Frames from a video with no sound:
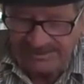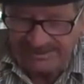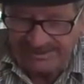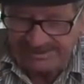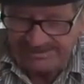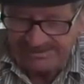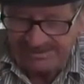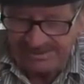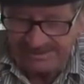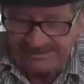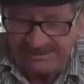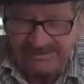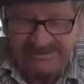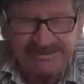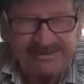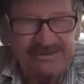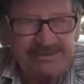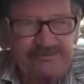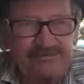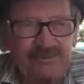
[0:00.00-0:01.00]
and this
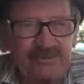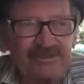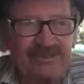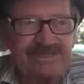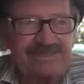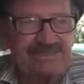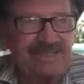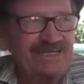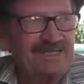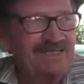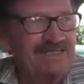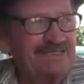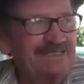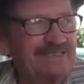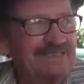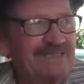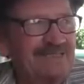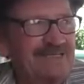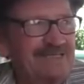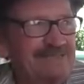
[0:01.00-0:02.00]
other run his head
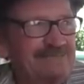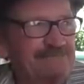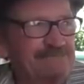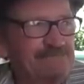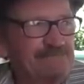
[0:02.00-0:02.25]
in that